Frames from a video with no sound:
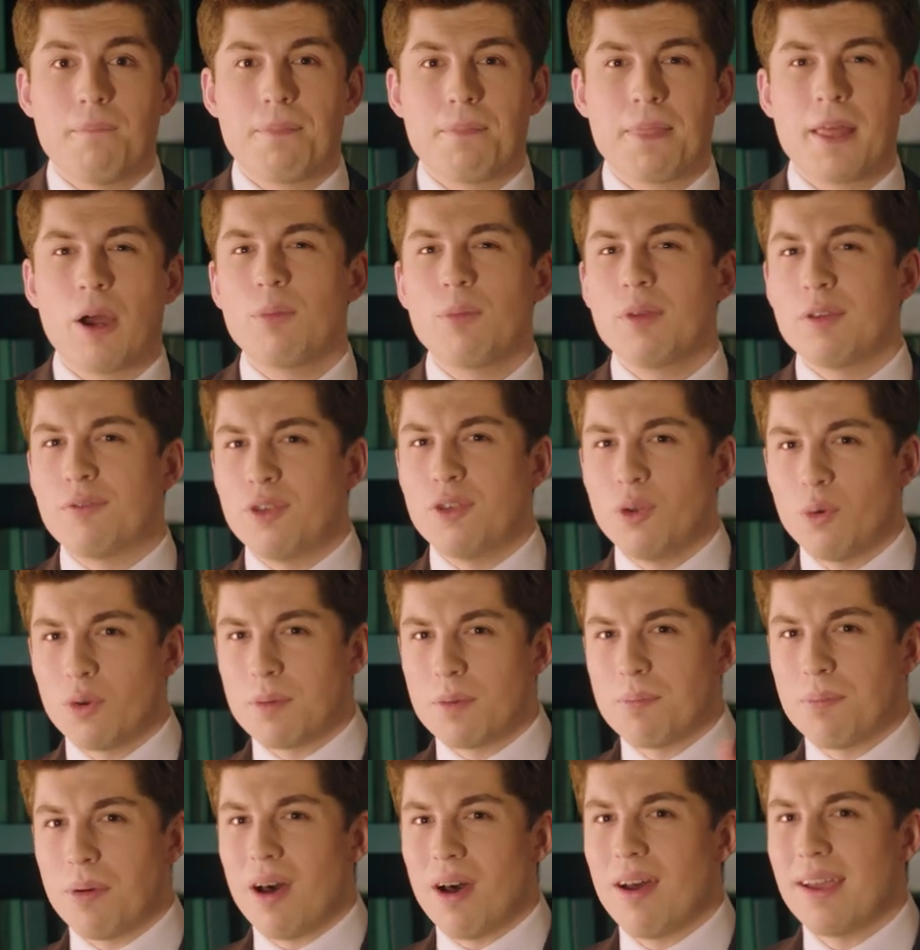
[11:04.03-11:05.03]
Now, if you
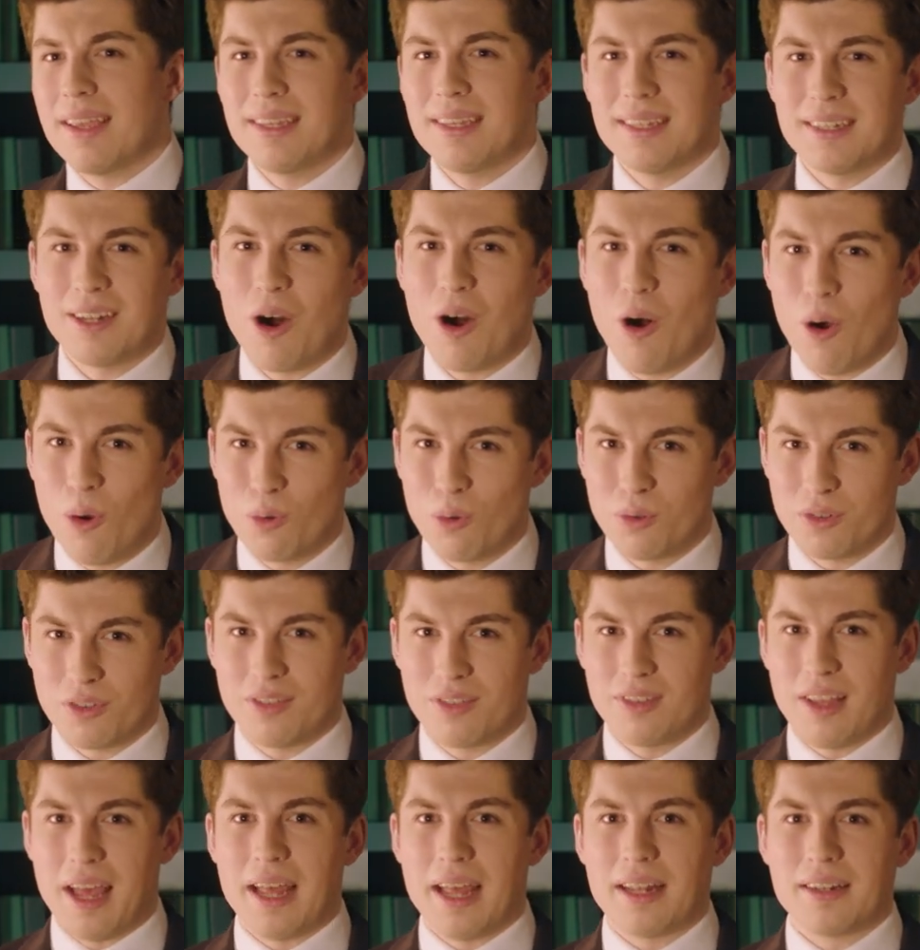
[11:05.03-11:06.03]
want to buy and hold
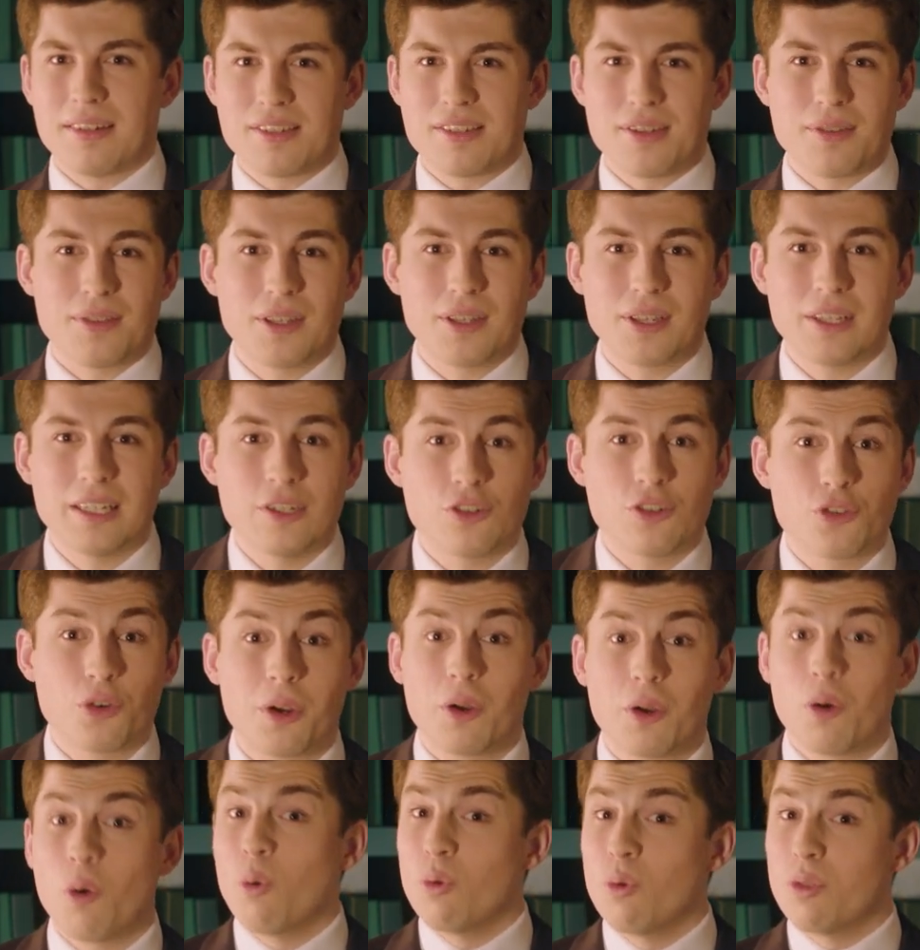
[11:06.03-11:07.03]
SAND so that you can
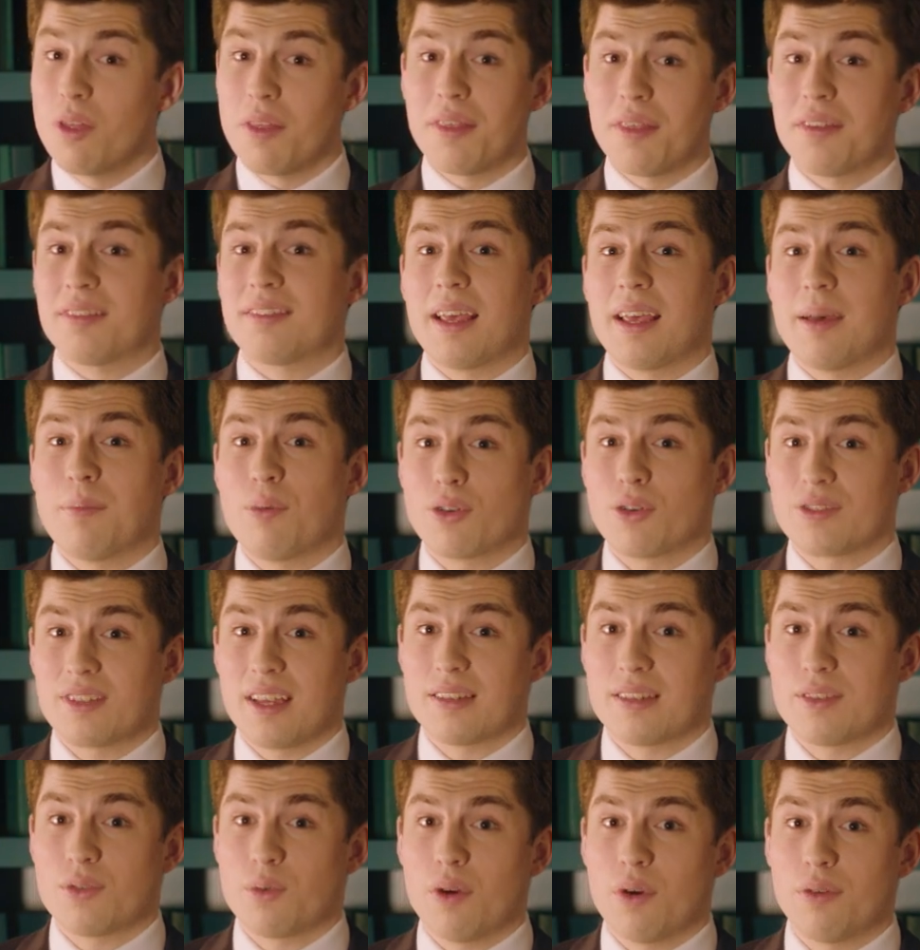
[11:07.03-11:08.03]
enjoy all that the Sandbox
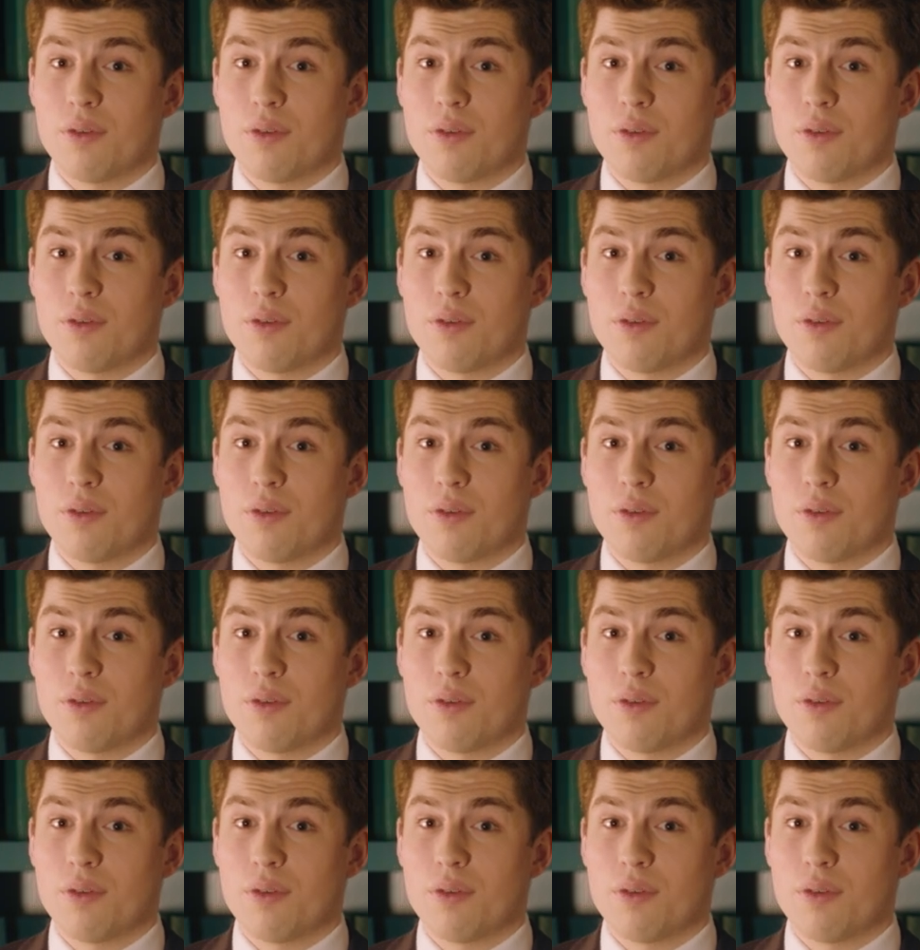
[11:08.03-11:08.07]
has to